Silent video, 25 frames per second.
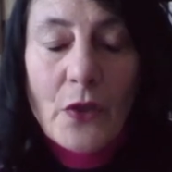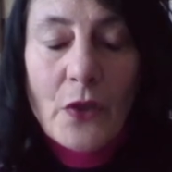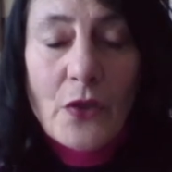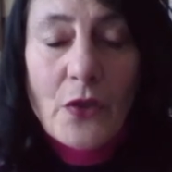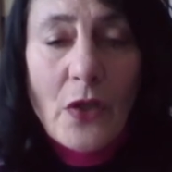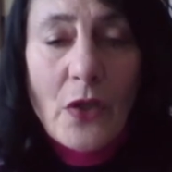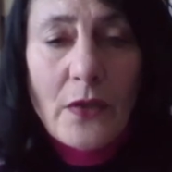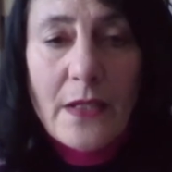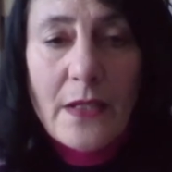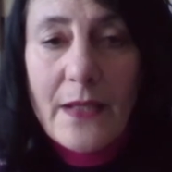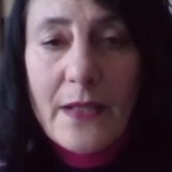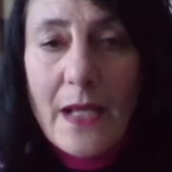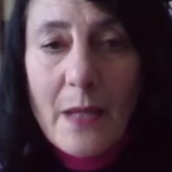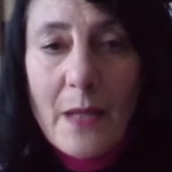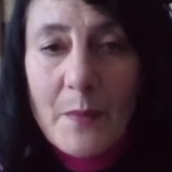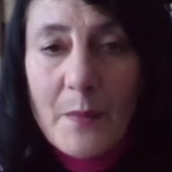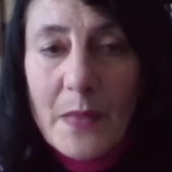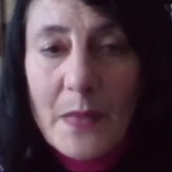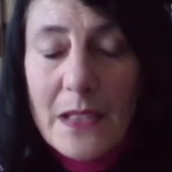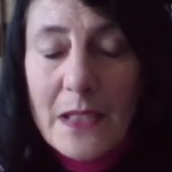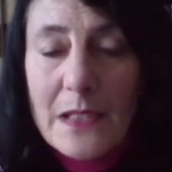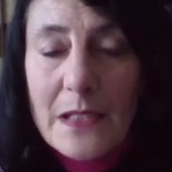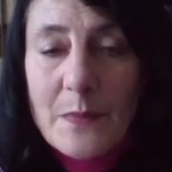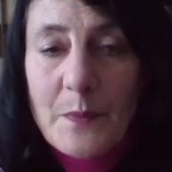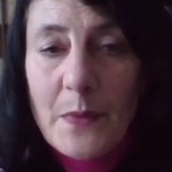only that,
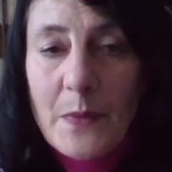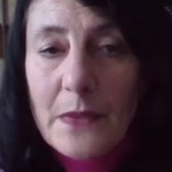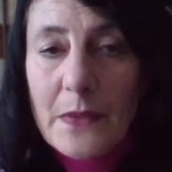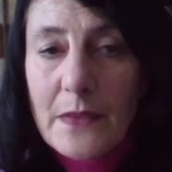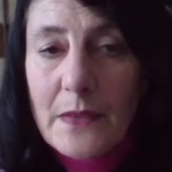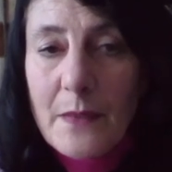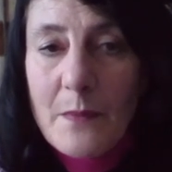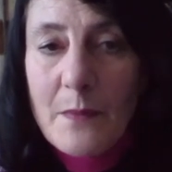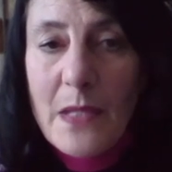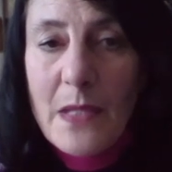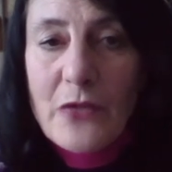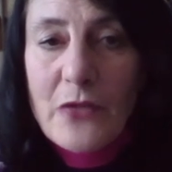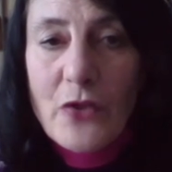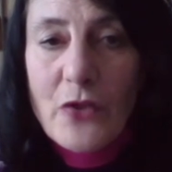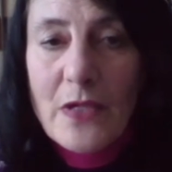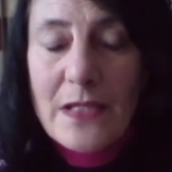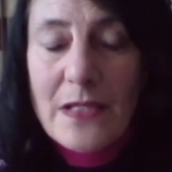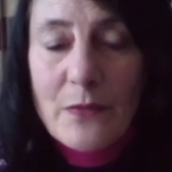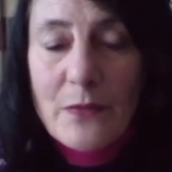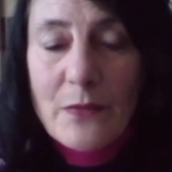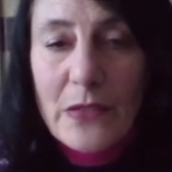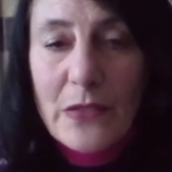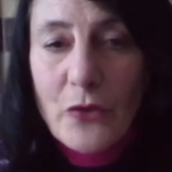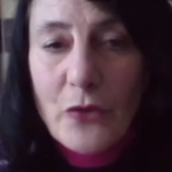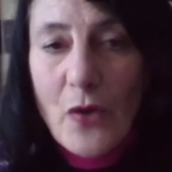but the measure
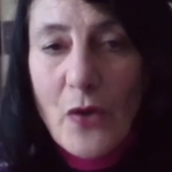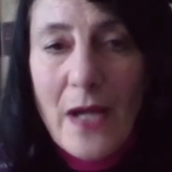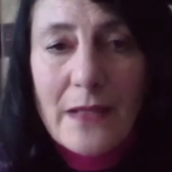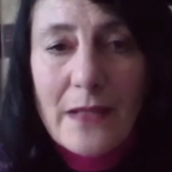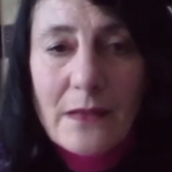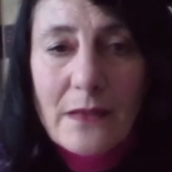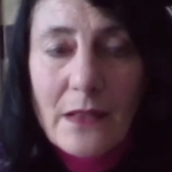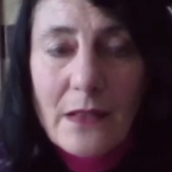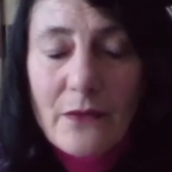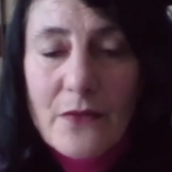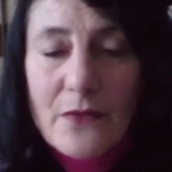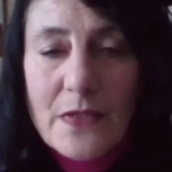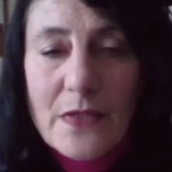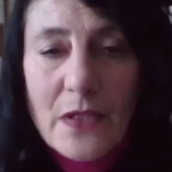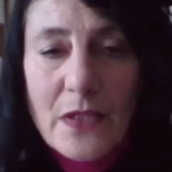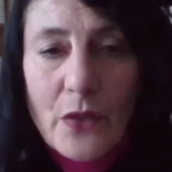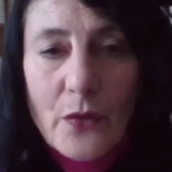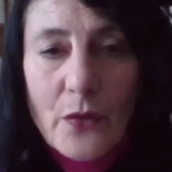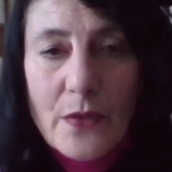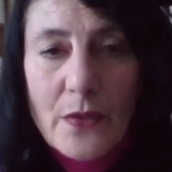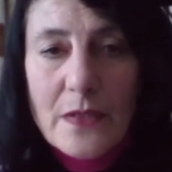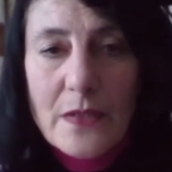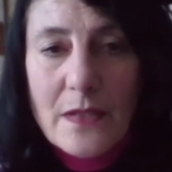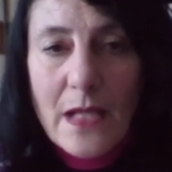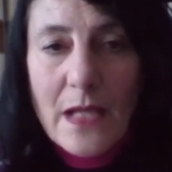is retroactive,
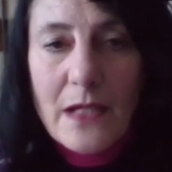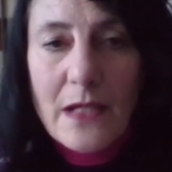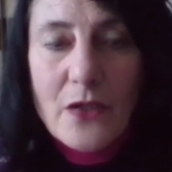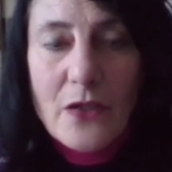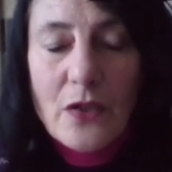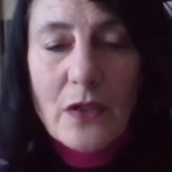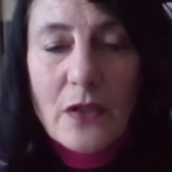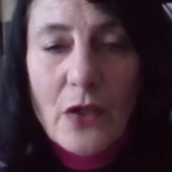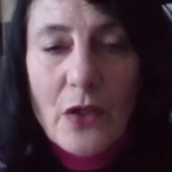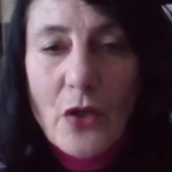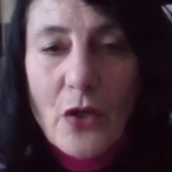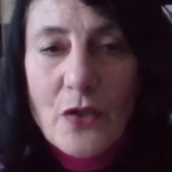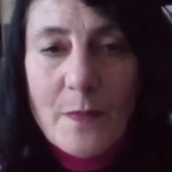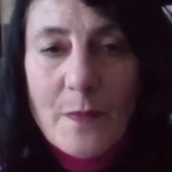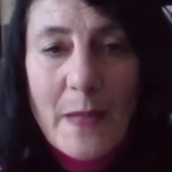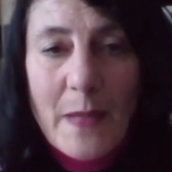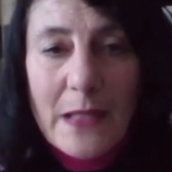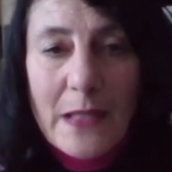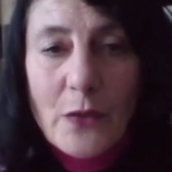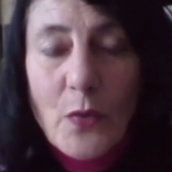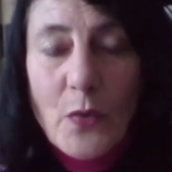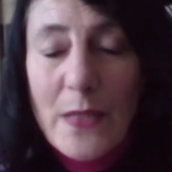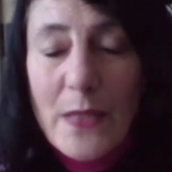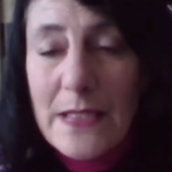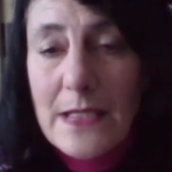so it actually goes
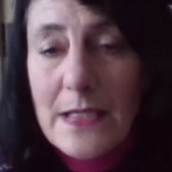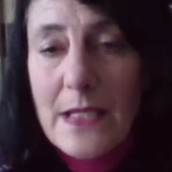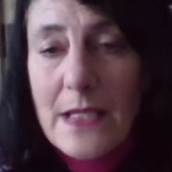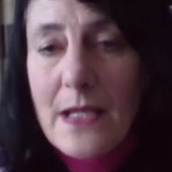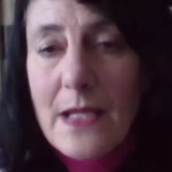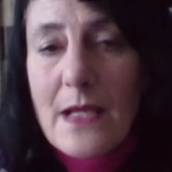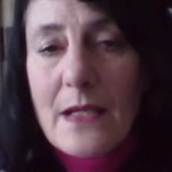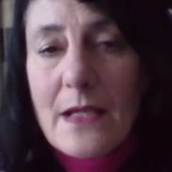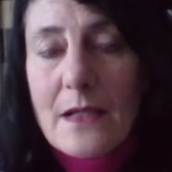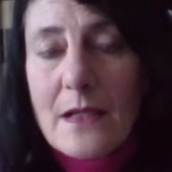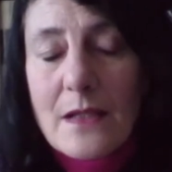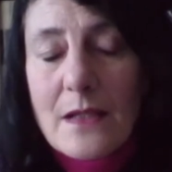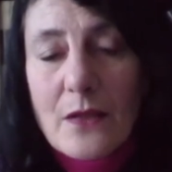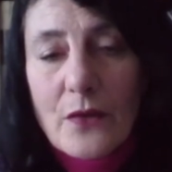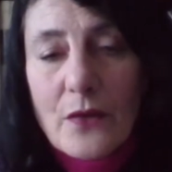back 20 years.